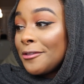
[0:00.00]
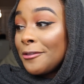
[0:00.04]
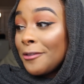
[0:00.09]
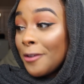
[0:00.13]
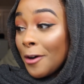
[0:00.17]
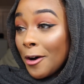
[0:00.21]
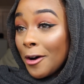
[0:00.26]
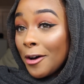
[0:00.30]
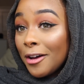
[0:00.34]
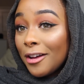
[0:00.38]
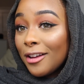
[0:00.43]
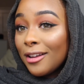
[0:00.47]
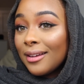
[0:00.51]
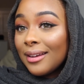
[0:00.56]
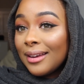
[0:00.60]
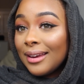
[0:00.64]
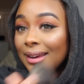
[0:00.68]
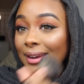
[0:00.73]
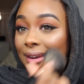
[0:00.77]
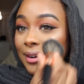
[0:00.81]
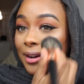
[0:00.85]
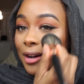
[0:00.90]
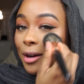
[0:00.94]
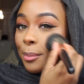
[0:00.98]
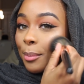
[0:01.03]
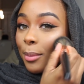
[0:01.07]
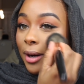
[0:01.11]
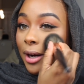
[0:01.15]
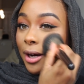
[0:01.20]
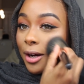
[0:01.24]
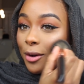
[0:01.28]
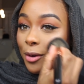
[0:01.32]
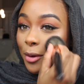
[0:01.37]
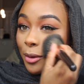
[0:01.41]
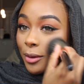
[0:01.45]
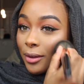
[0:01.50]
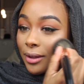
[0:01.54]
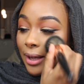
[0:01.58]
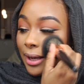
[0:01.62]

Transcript: fall in a bottle.